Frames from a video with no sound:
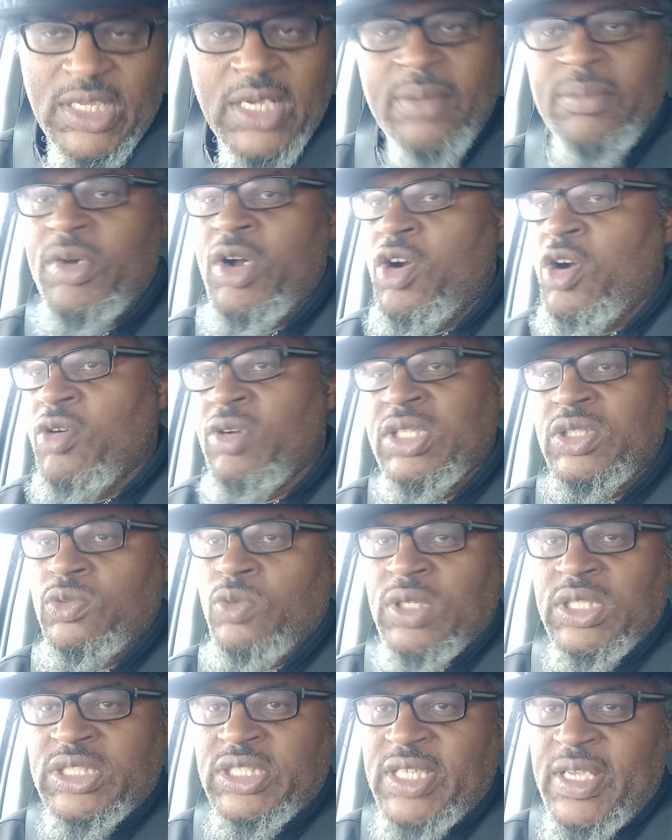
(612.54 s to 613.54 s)
I'm always
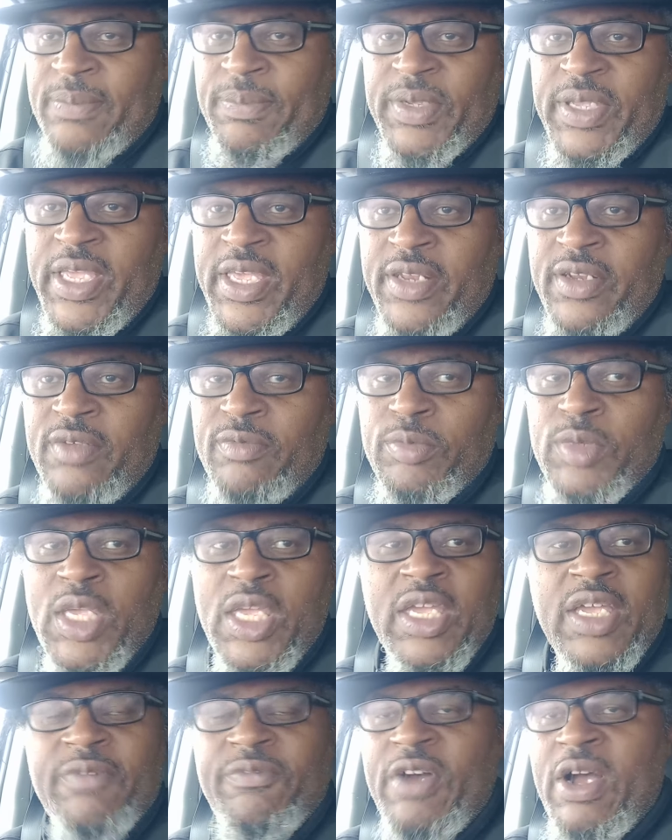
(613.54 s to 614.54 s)
one step ahead of them.
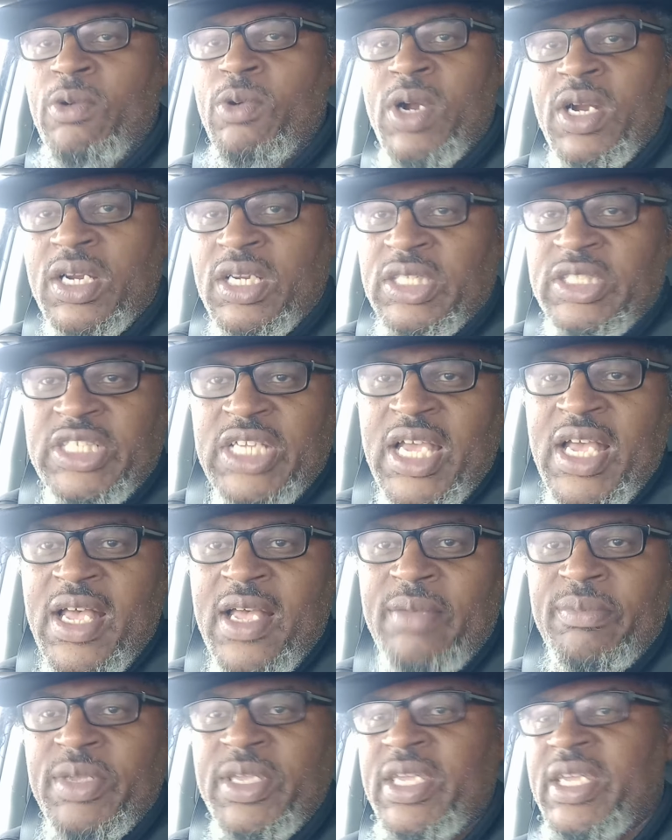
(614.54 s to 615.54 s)
If I work a
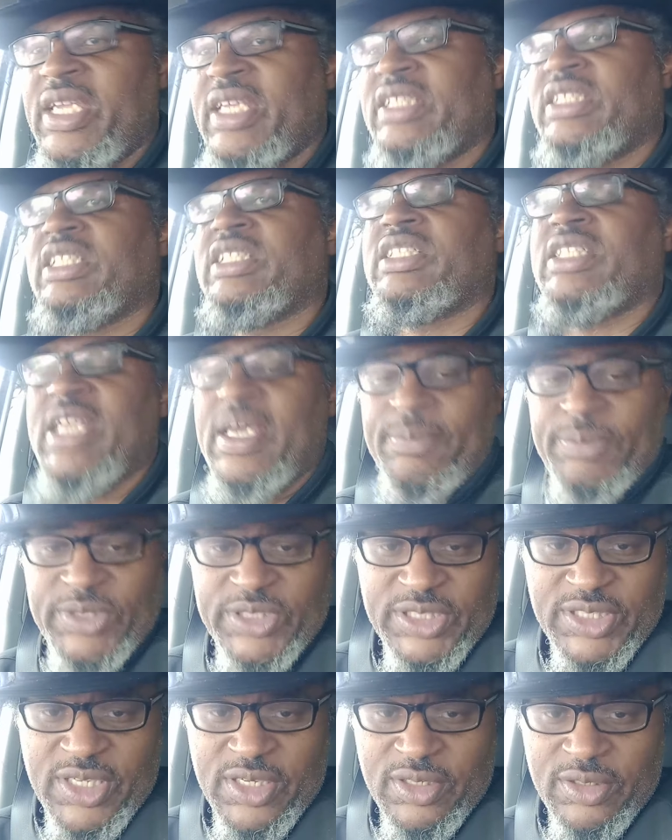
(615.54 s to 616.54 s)
job, it's a stepping
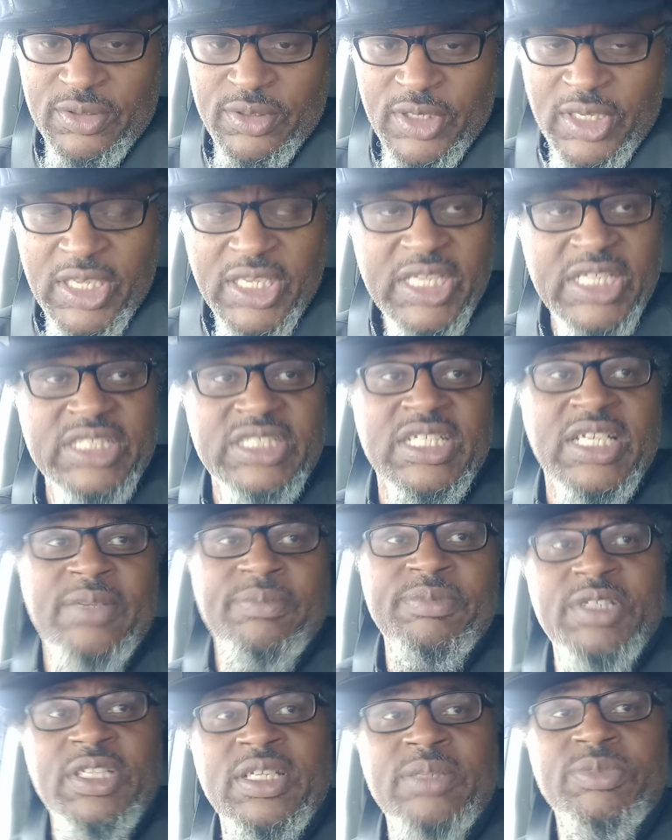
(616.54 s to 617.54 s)
stone. It's
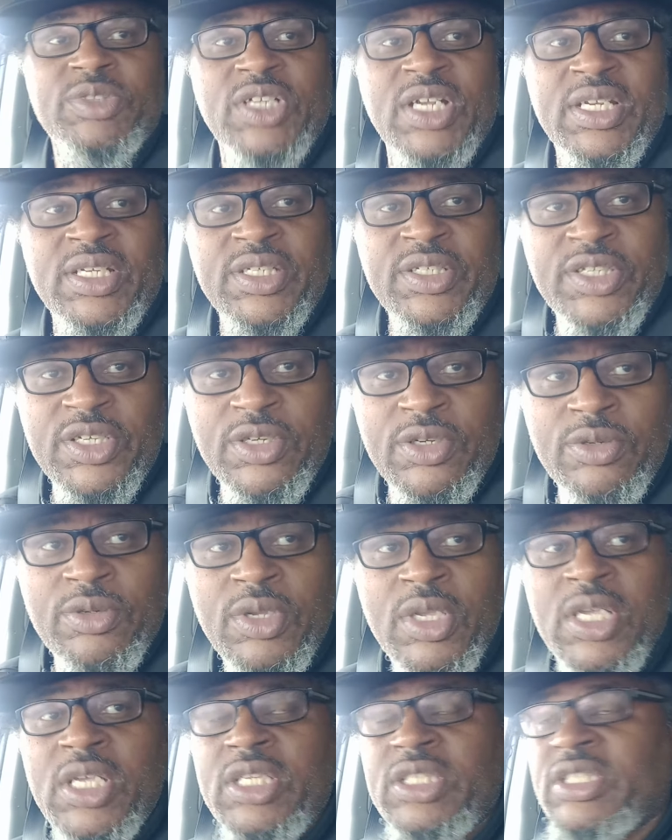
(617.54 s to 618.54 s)
something I'm trying to do,
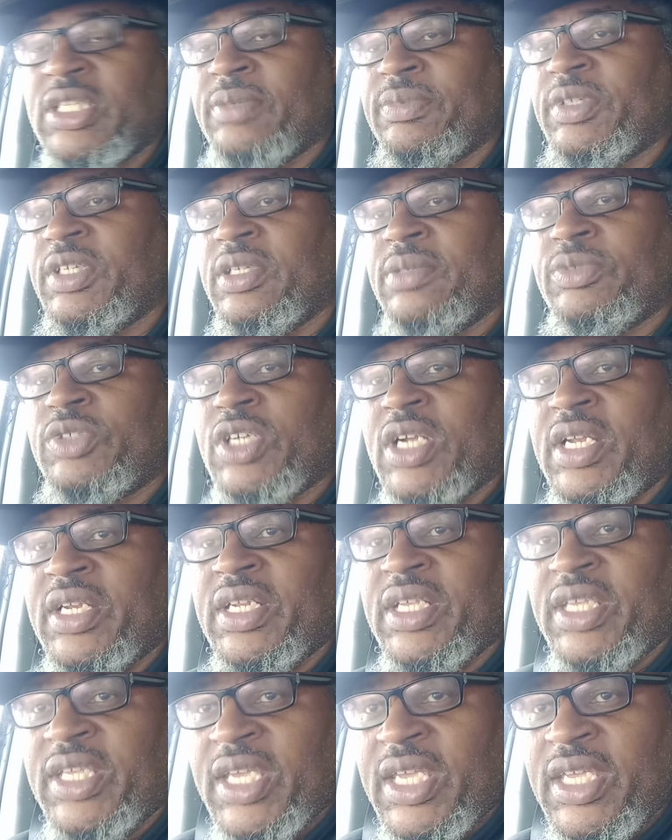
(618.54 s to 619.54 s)
something I'm trying
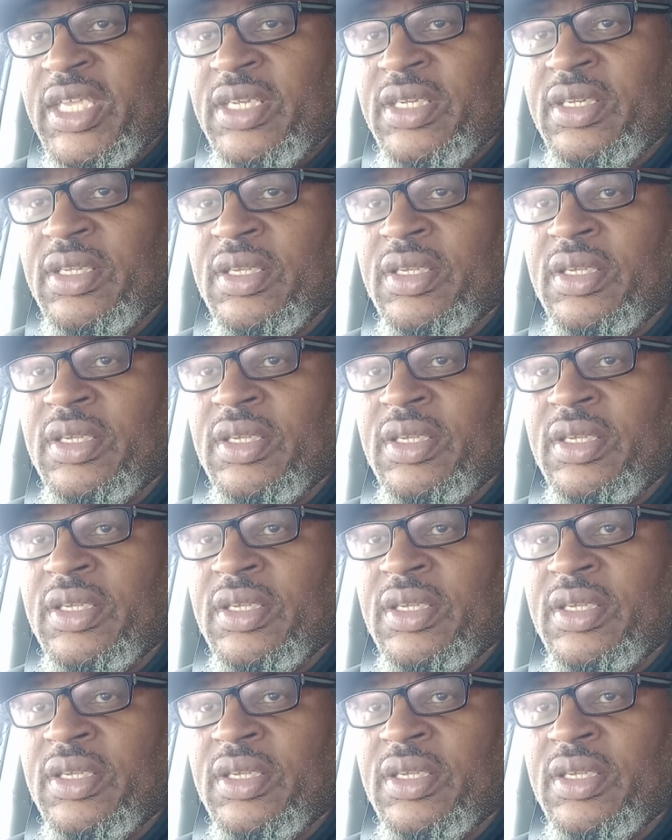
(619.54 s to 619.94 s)
to get.